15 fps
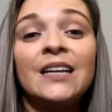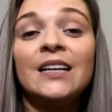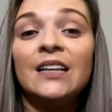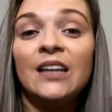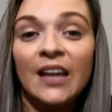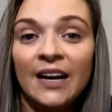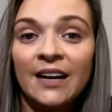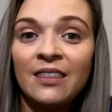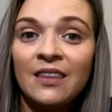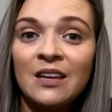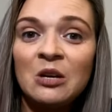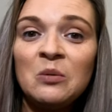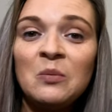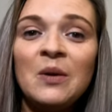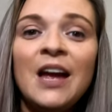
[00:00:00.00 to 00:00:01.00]
collect
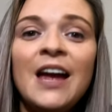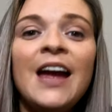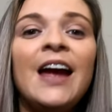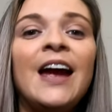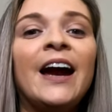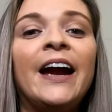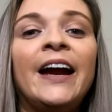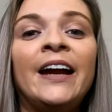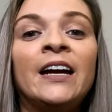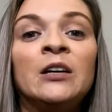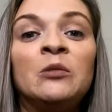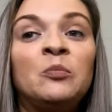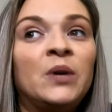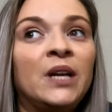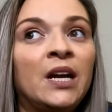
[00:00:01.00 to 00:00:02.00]
them,
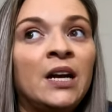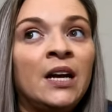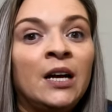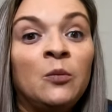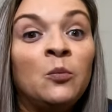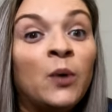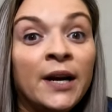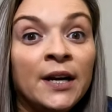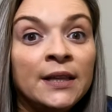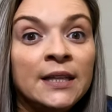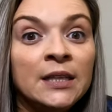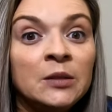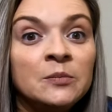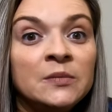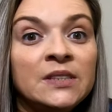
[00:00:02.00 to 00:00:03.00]
and but I wear
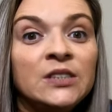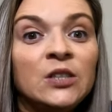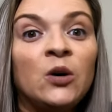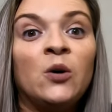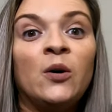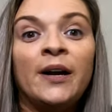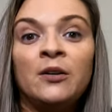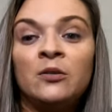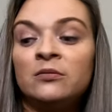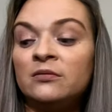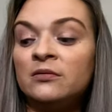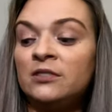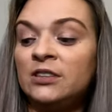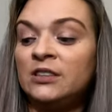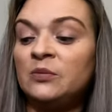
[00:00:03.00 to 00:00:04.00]
them. So, I
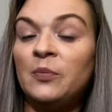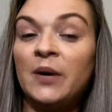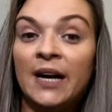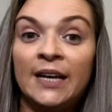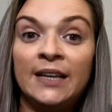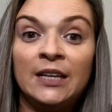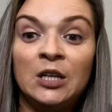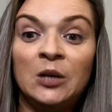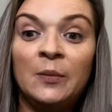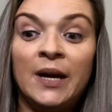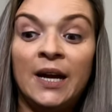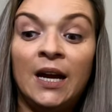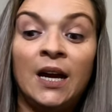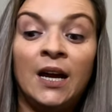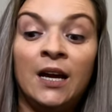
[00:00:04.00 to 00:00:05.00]
don't just buy them
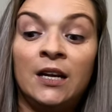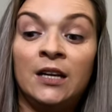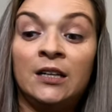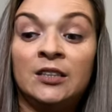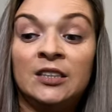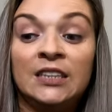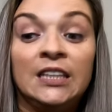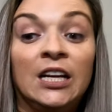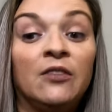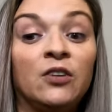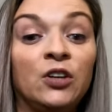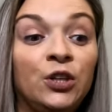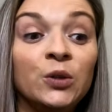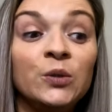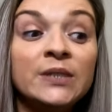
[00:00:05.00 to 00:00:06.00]
and
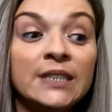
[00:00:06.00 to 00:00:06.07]
never use